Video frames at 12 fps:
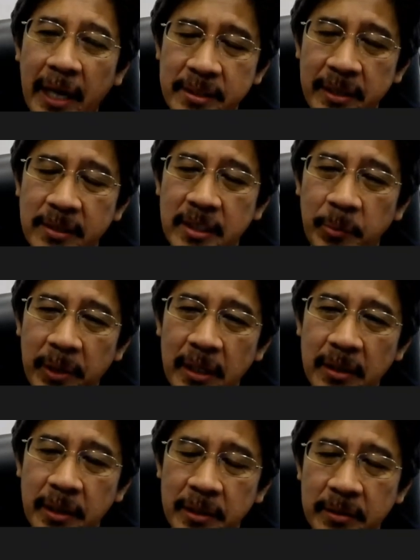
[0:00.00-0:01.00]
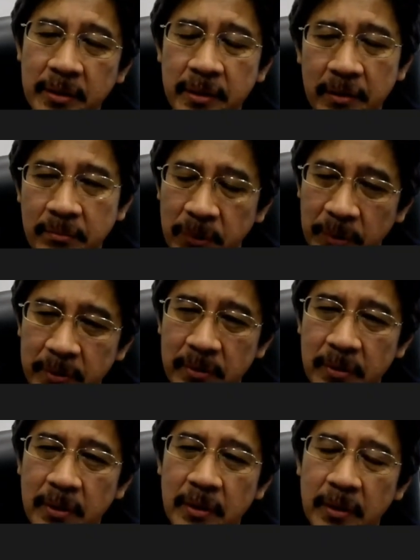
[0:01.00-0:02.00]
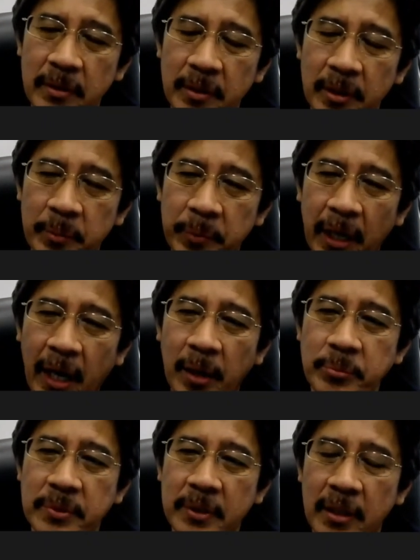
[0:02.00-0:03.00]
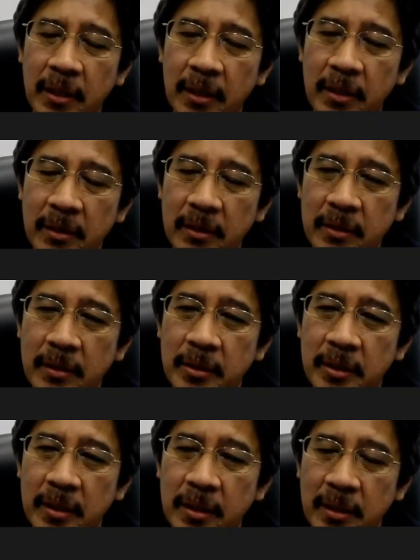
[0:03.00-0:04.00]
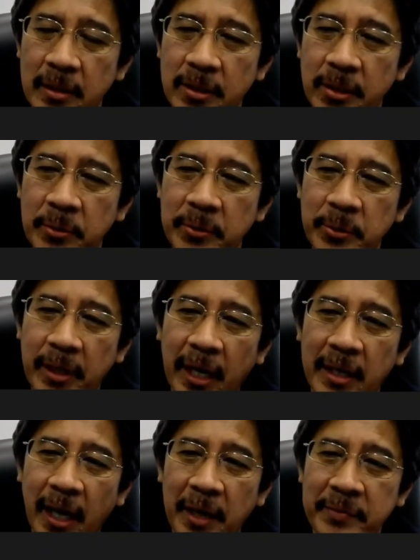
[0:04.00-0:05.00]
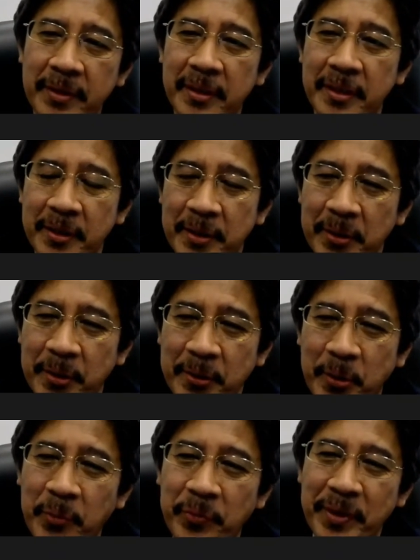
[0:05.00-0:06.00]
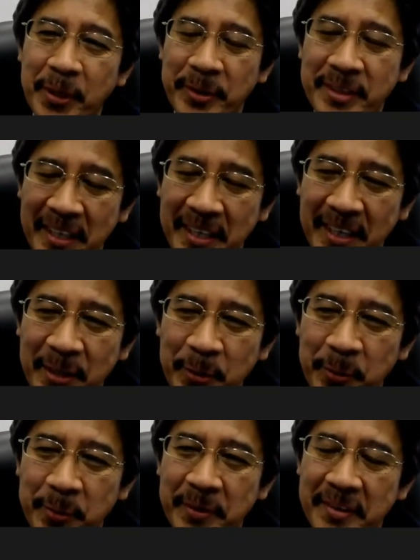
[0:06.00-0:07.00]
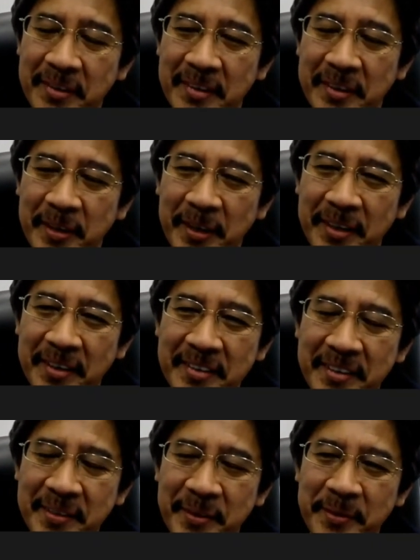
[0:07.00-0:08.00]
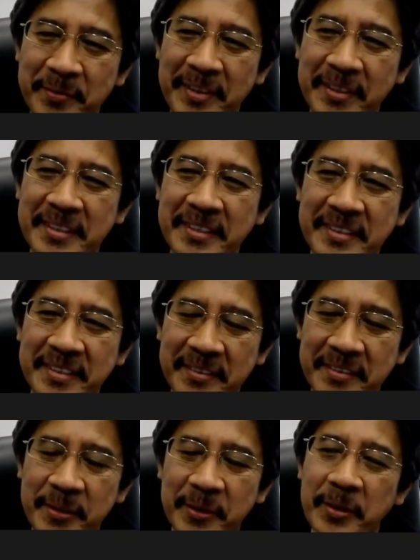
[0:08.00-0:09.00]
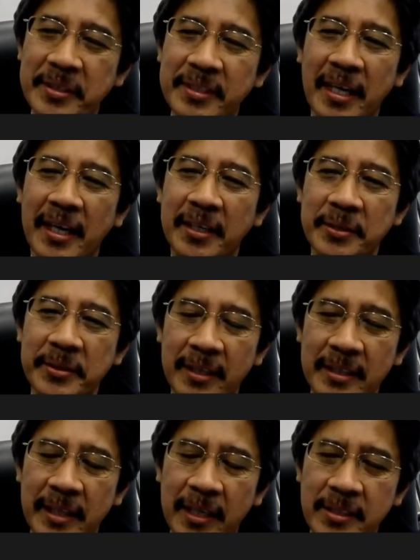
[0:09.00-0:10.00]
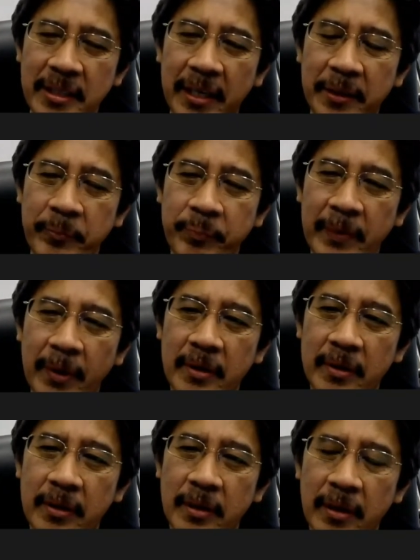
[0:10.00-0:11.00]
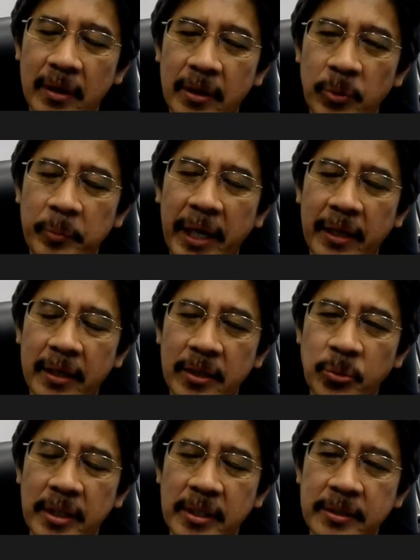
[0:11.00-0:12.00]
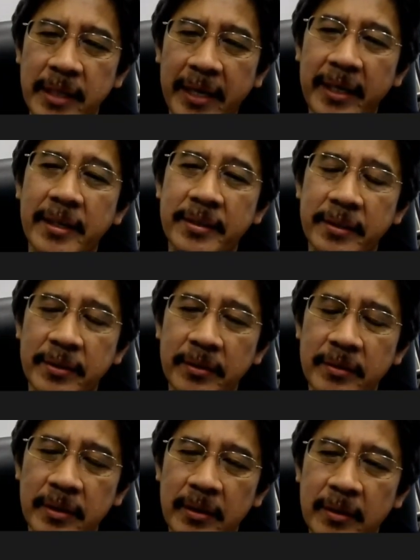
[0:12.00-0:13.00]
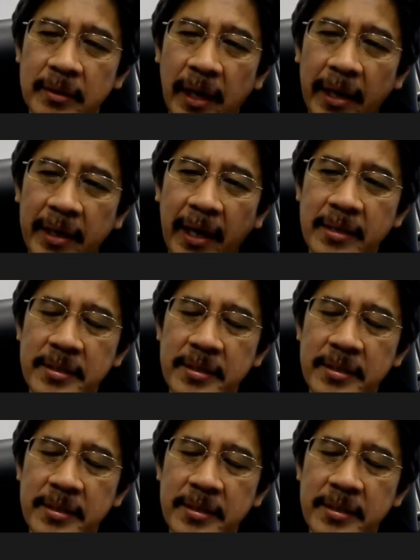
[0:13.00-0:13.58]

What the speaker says: examiner, you know, perhaps you know, you can have a coffee or tea, you know, first. You know, those are the things that will make the students at ease. You know, I guess